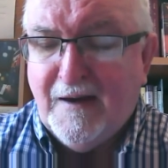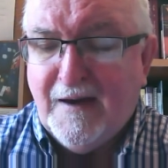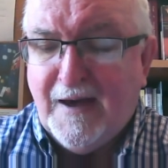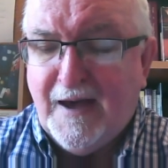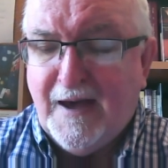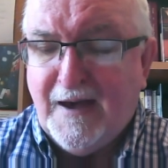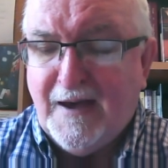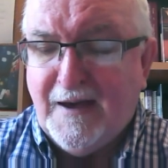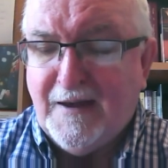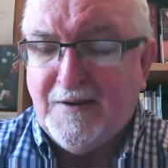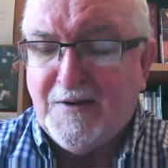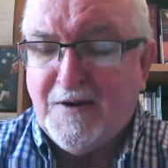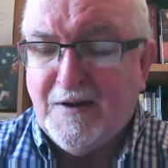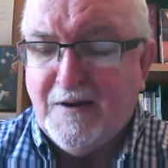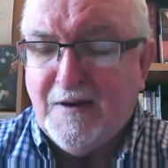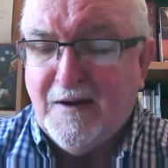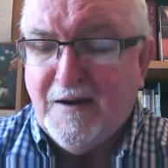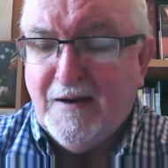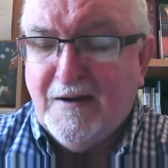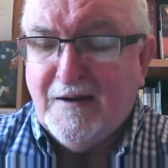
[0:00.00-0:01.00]
And
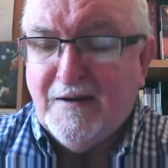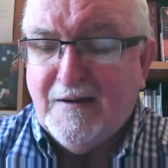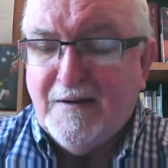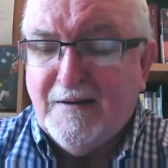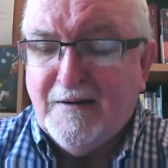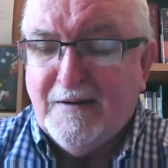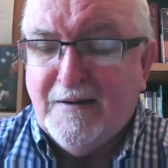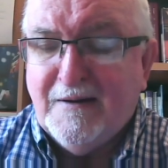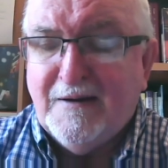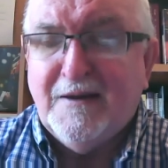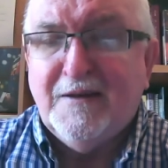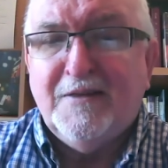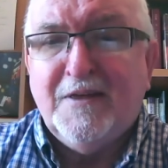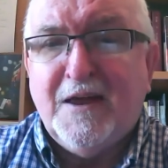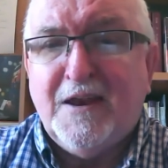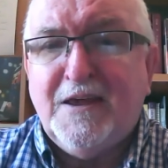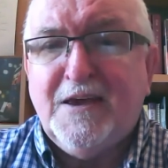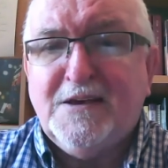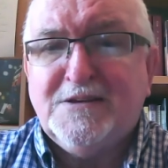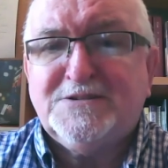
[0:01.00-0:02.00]

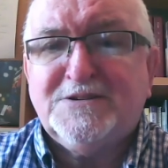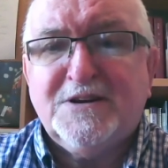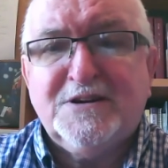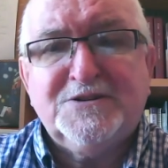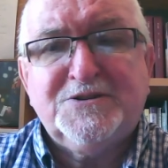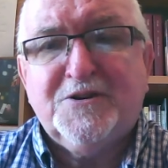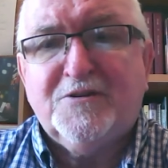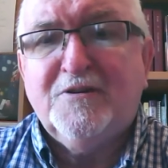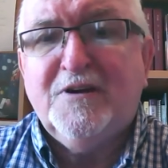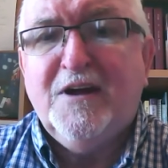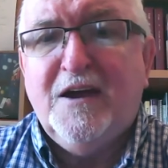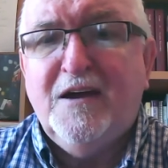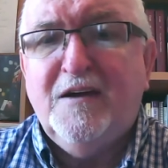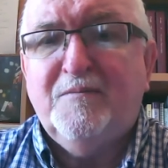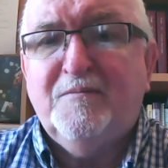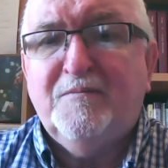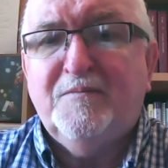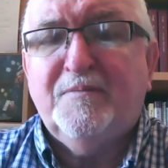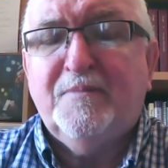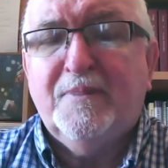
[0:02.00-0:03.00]
then he says her
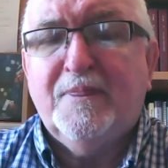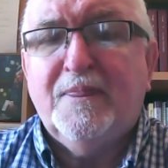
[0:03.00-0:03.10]
name.